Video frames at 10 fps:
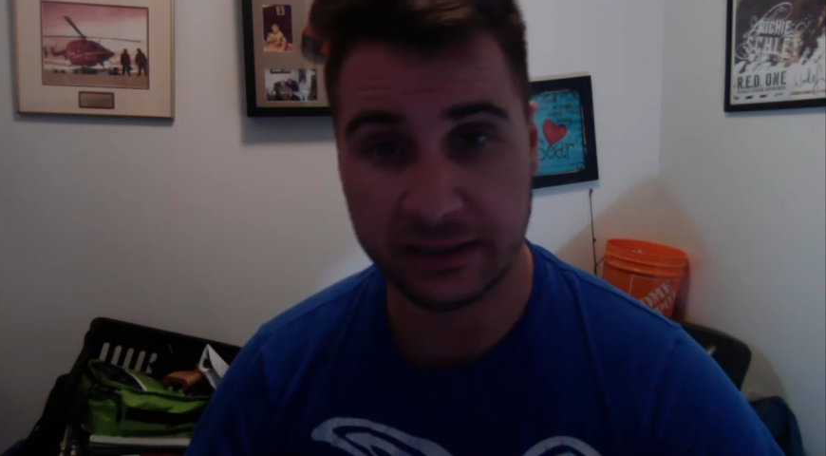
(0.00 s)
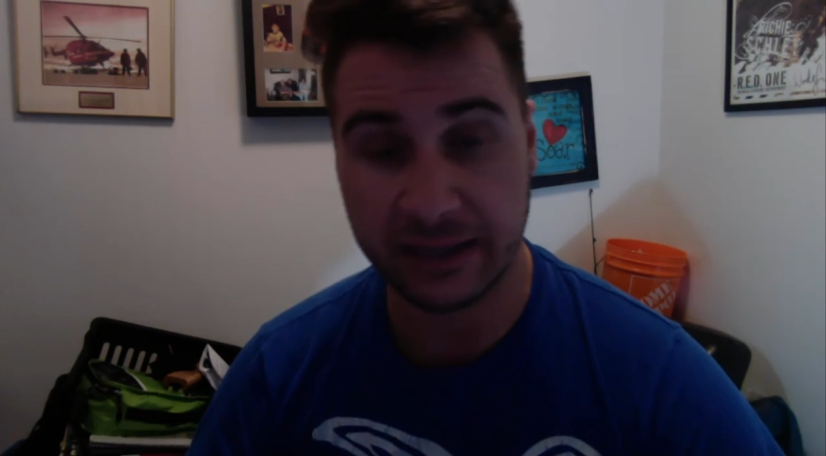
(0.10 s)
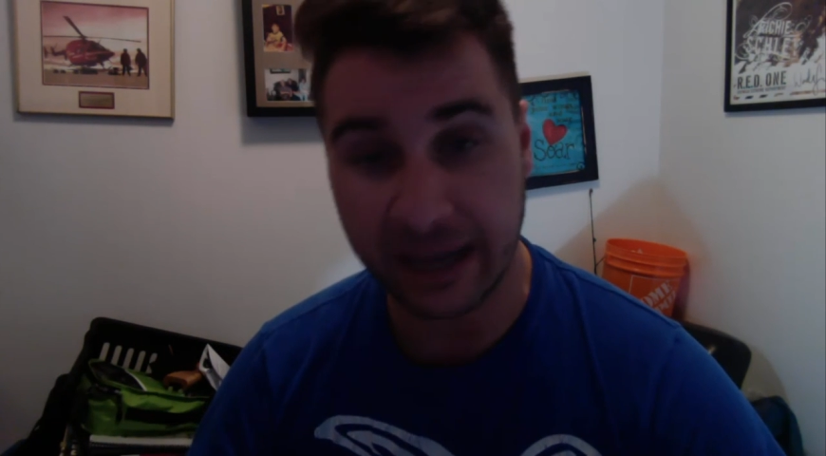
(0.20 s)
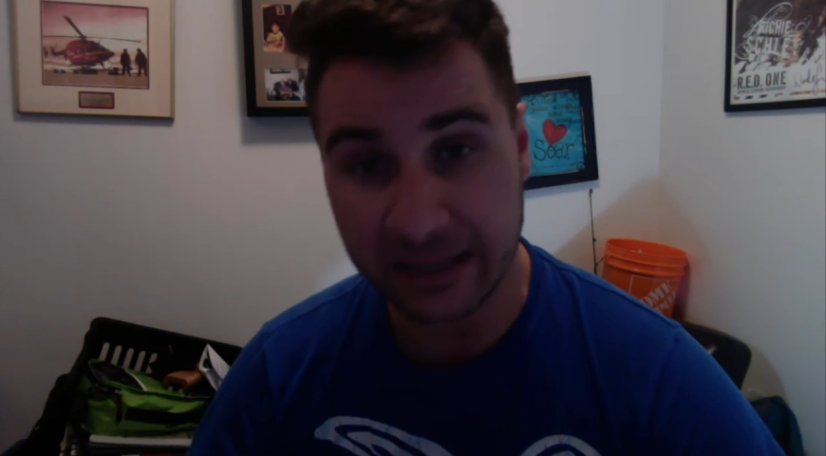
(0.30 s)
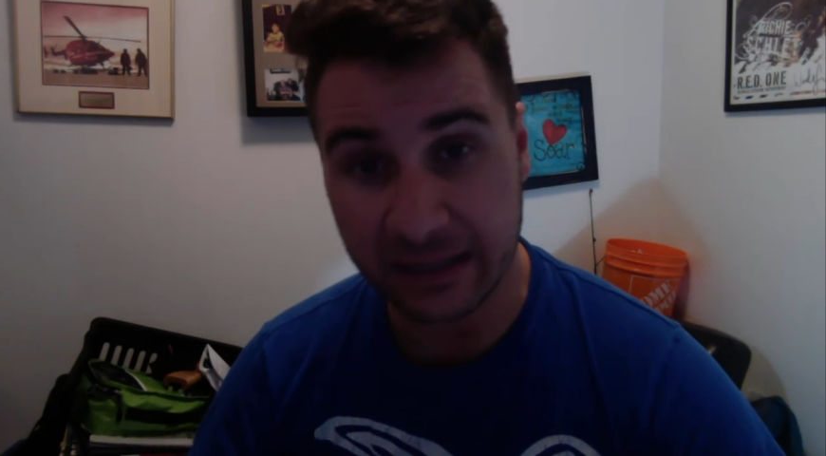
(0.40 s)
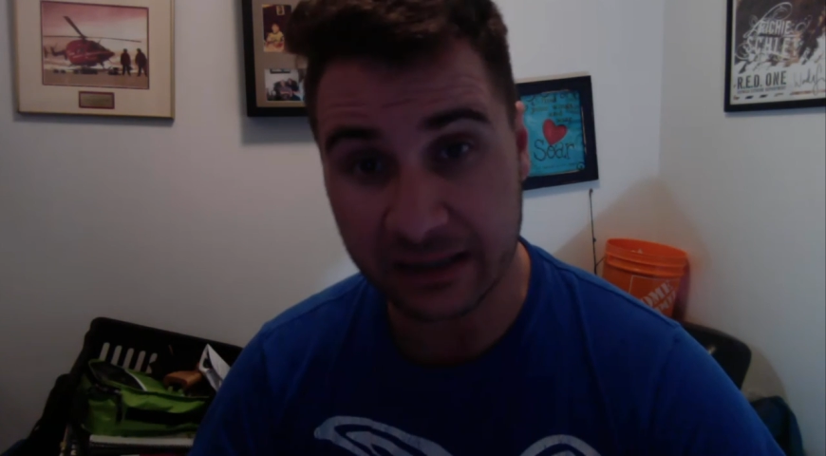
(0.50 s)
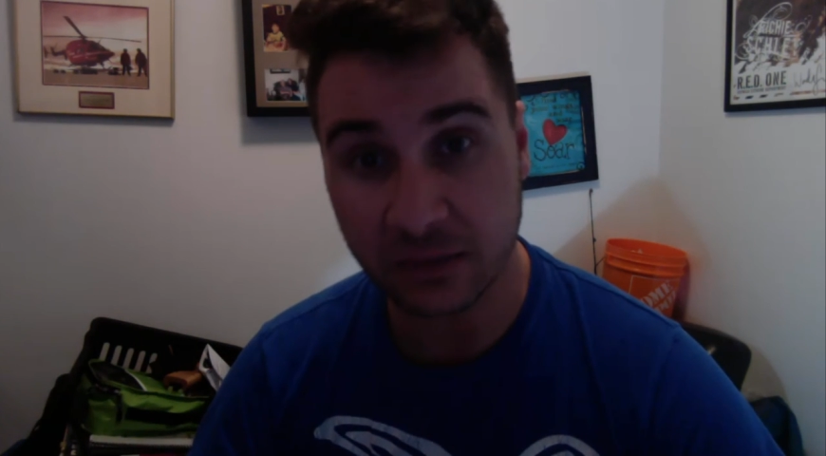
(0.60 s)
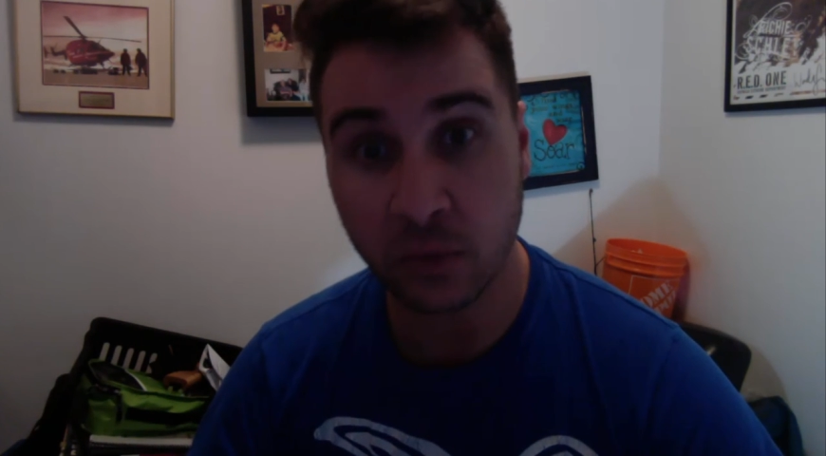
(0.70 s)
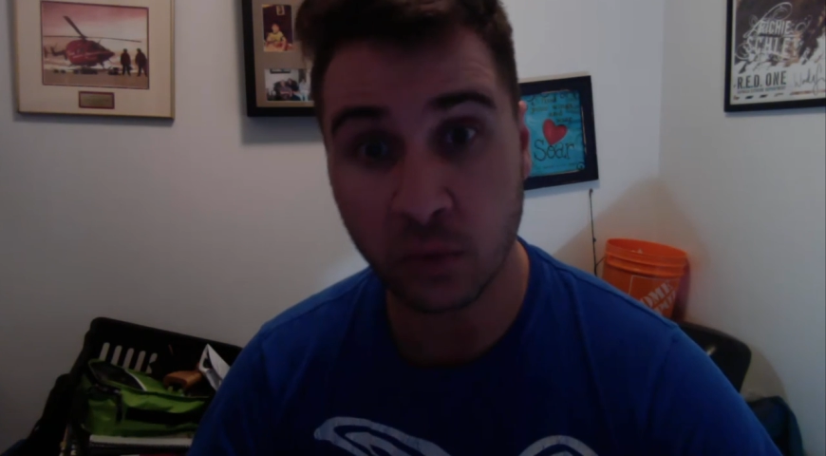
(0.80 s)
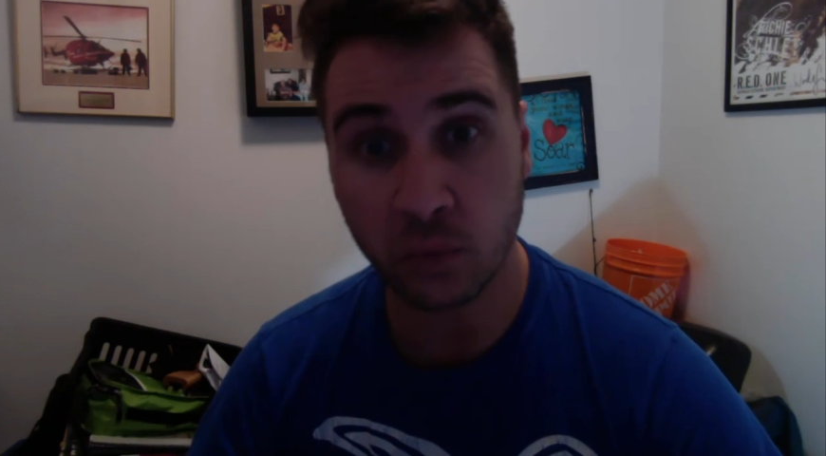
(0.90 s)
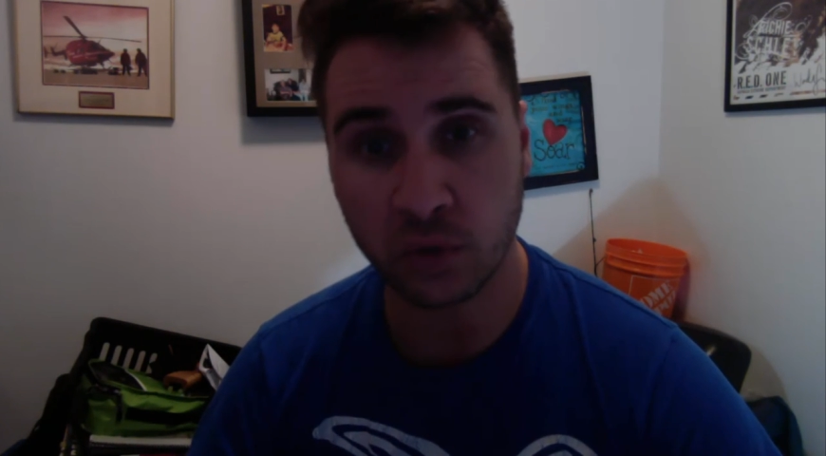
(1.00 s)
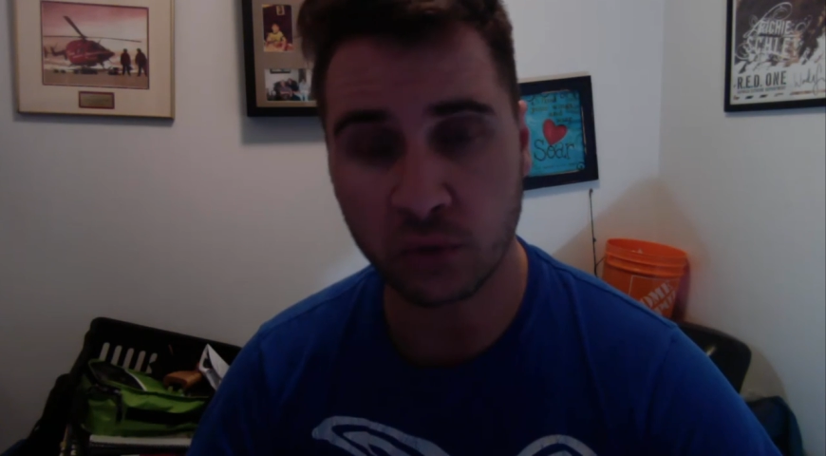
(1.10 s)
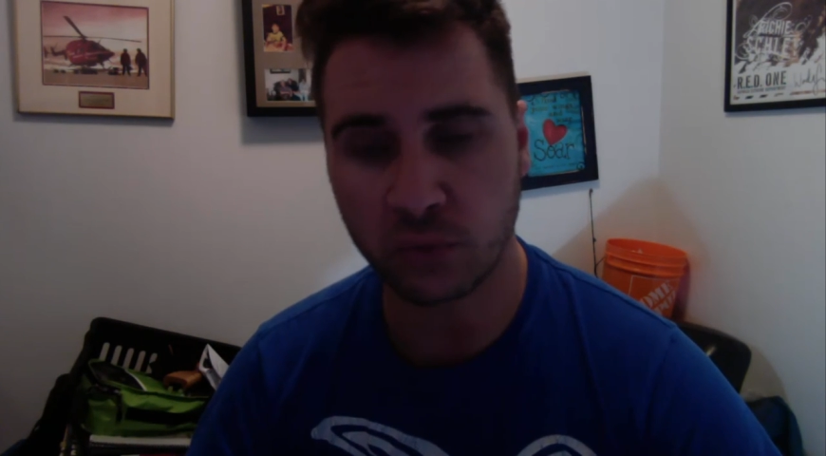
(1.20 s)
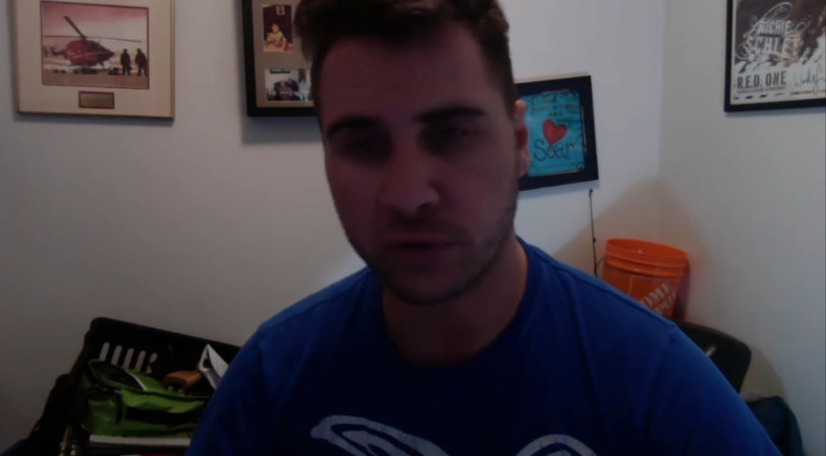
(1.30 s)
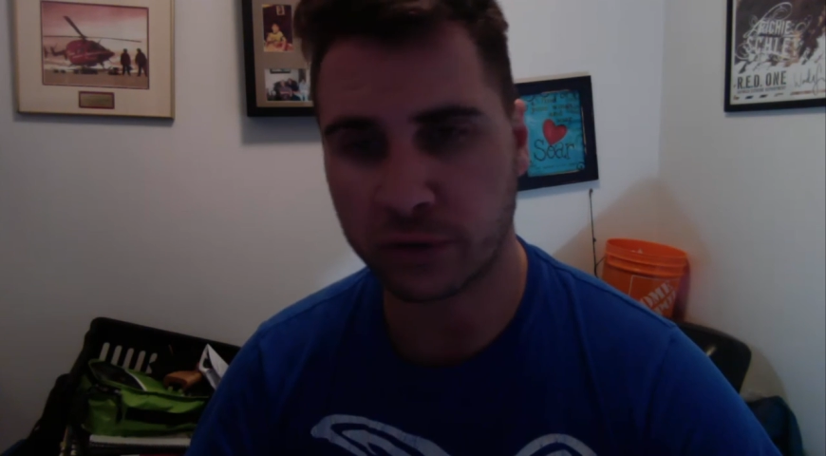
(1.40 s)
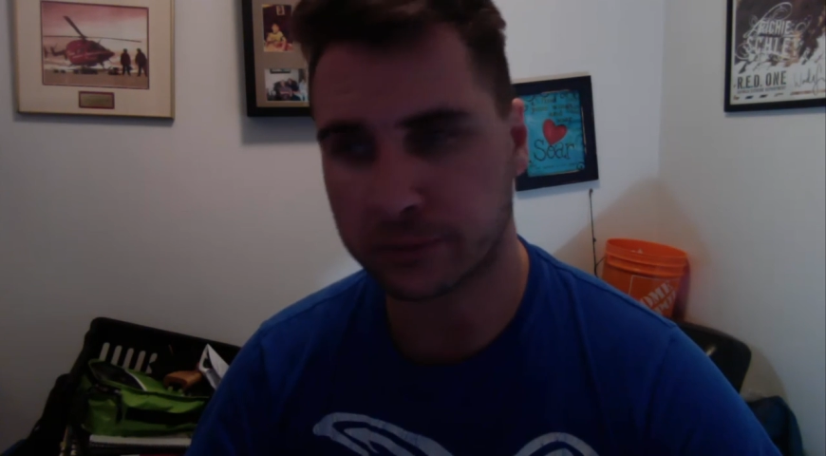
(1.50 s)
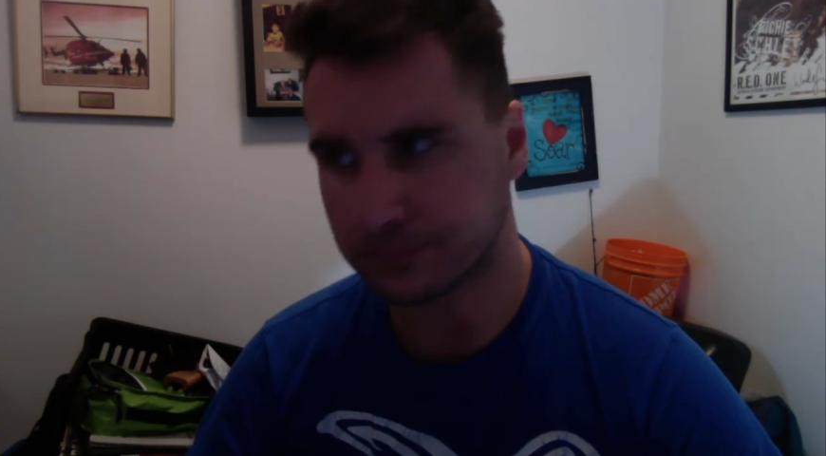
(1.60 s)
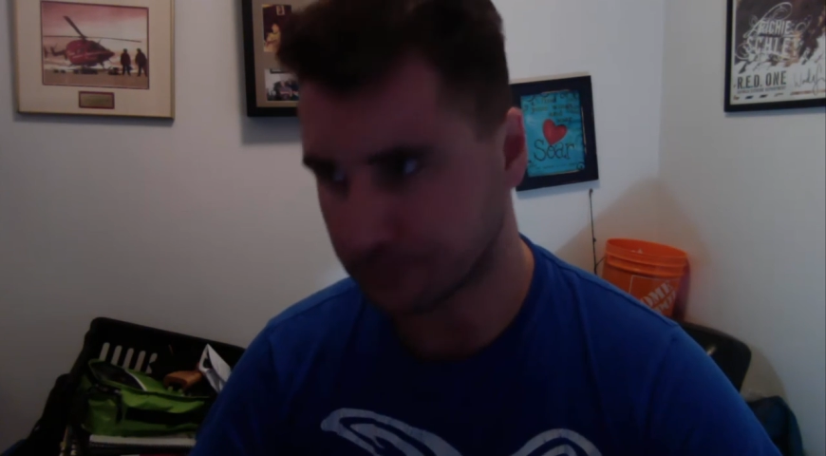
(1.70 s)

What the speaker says: tactics wouldn't work.